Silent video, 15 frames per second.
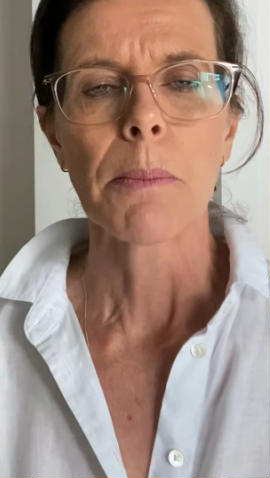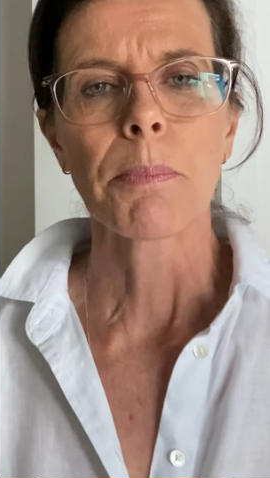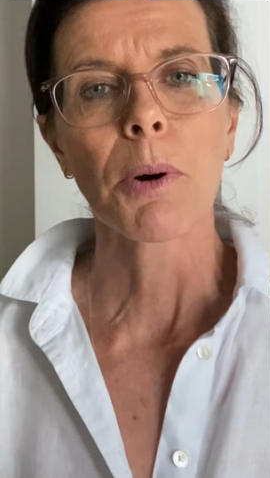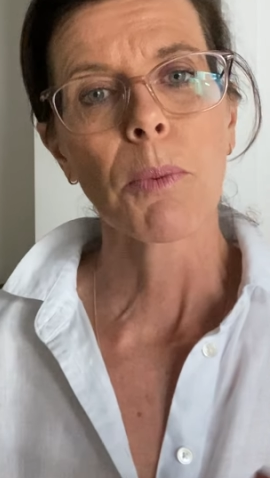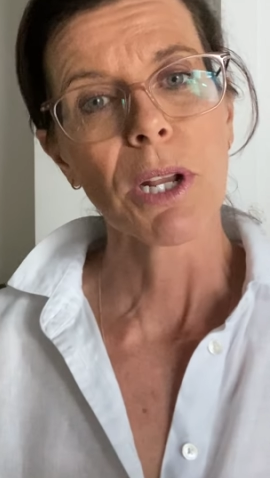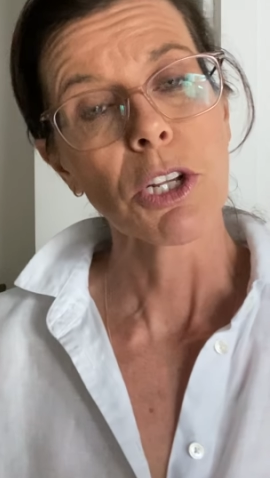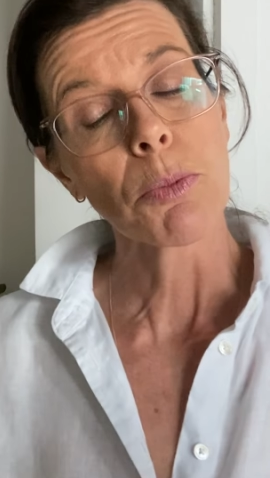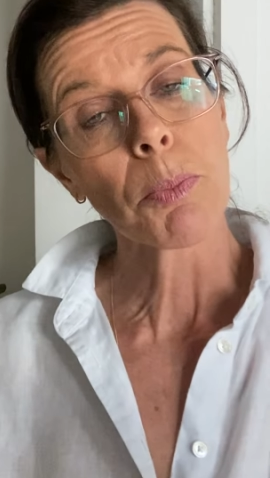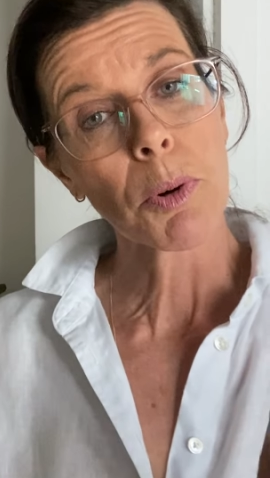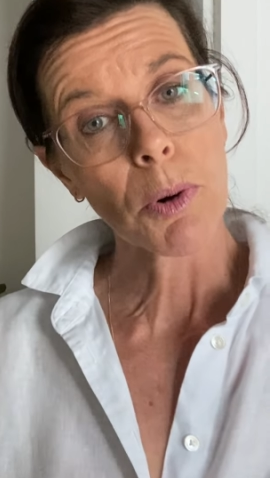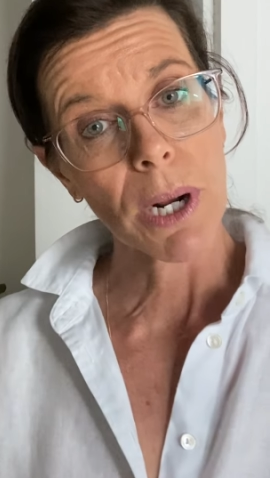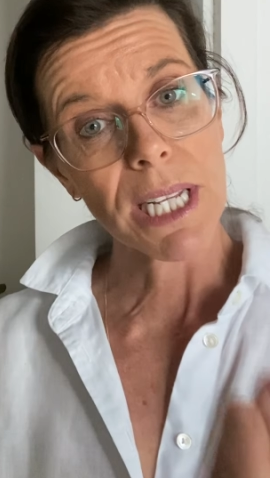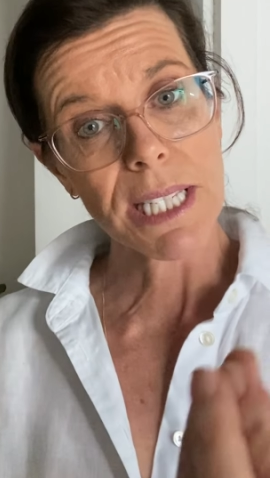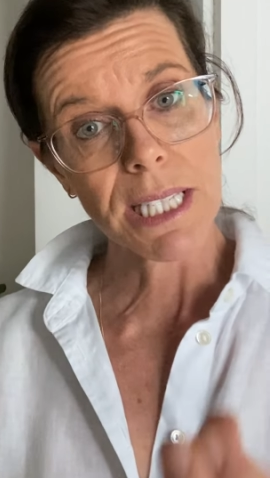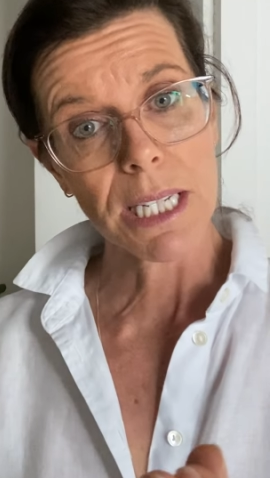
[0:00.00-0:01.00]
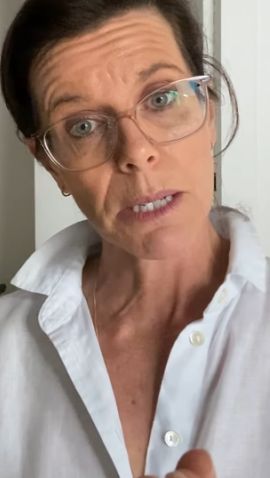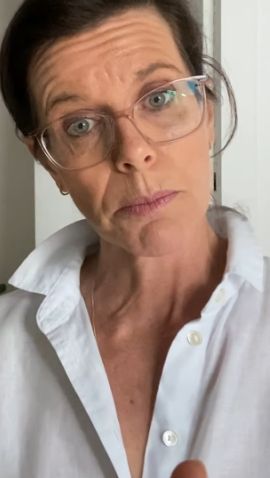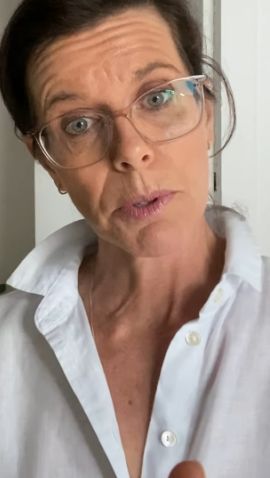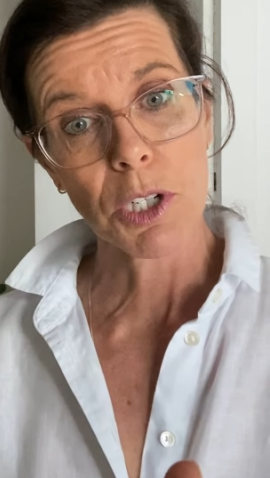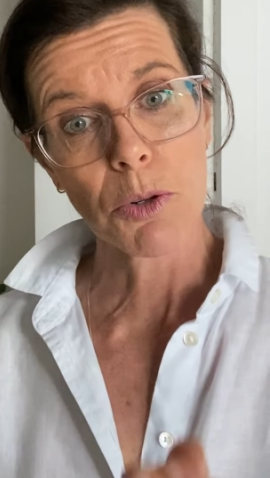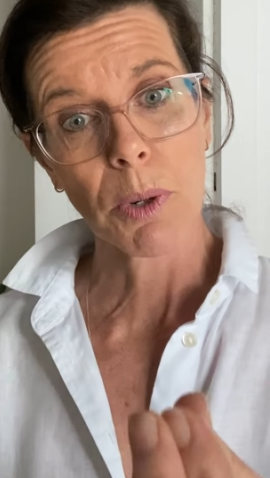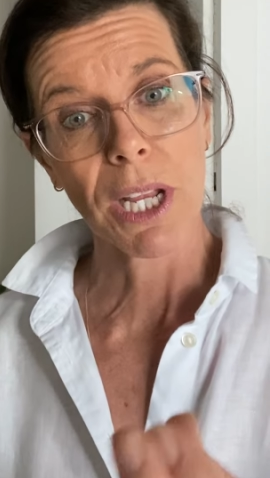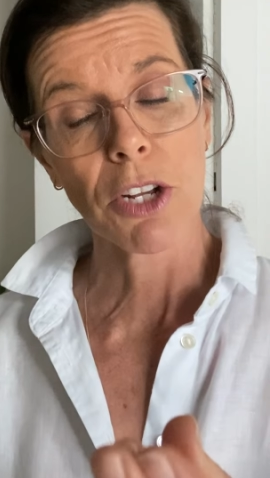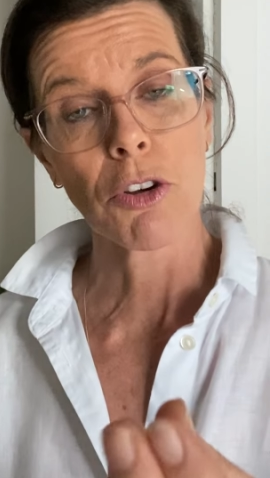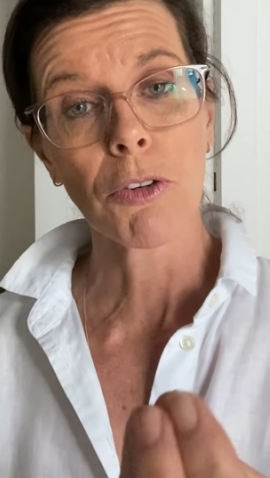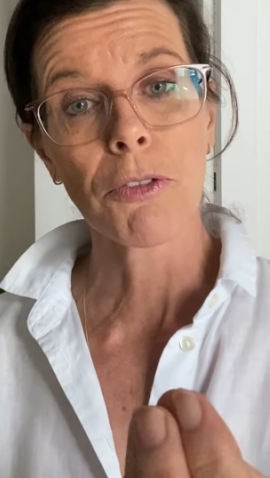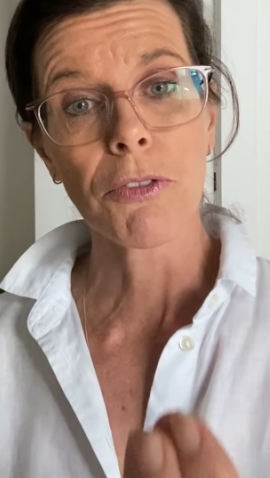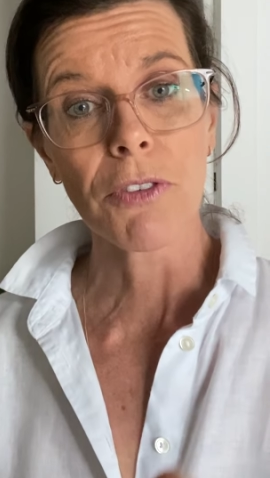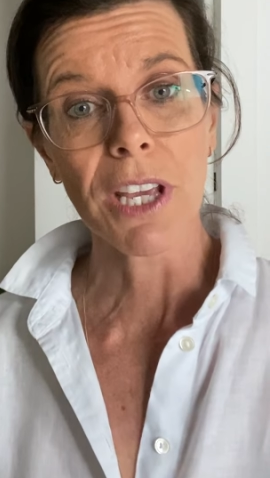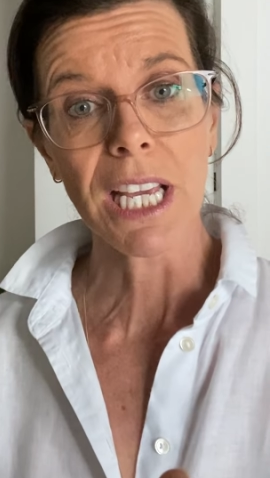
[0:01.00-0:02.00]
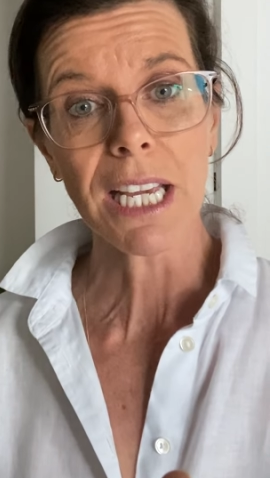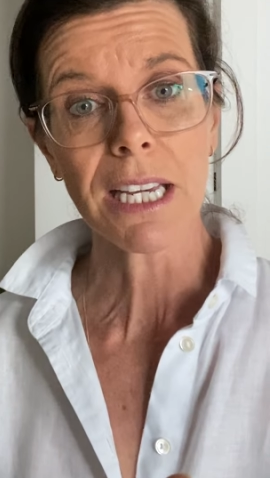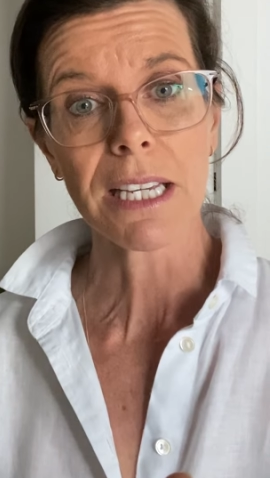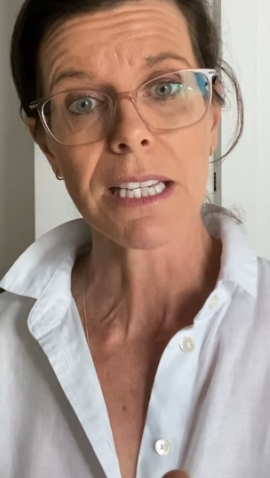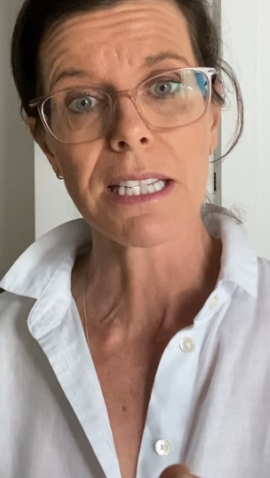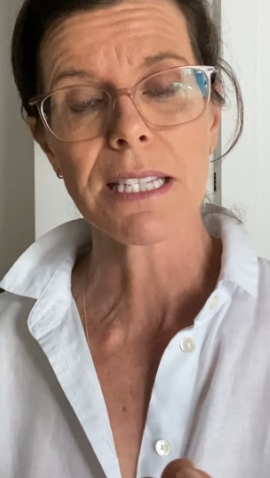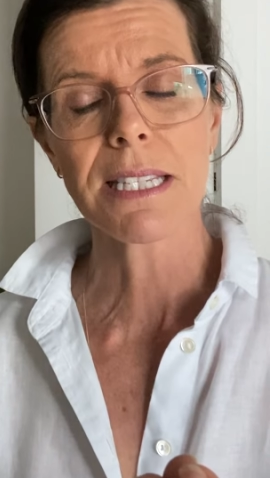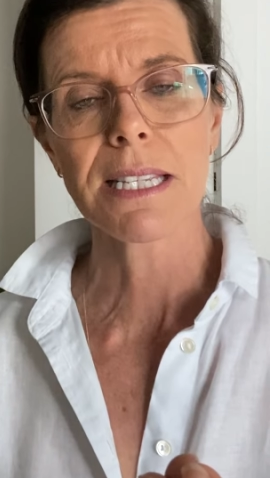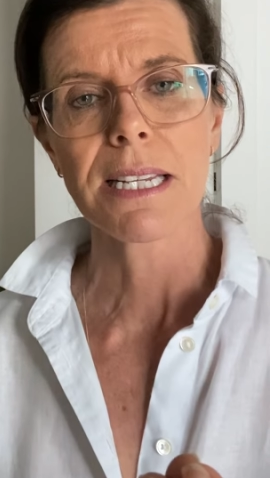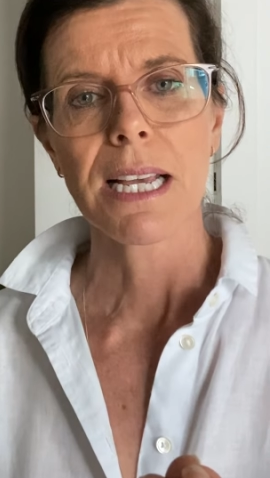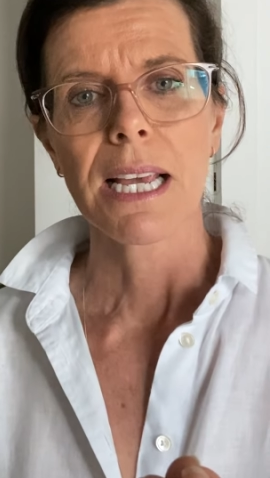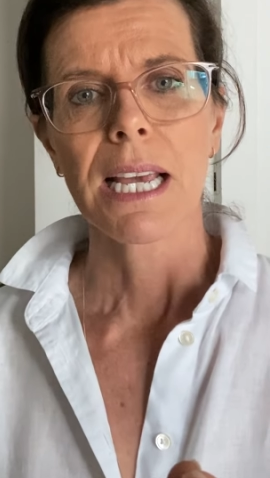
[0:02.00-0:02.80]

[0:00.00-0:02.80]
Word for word: But when you press it between your fingers,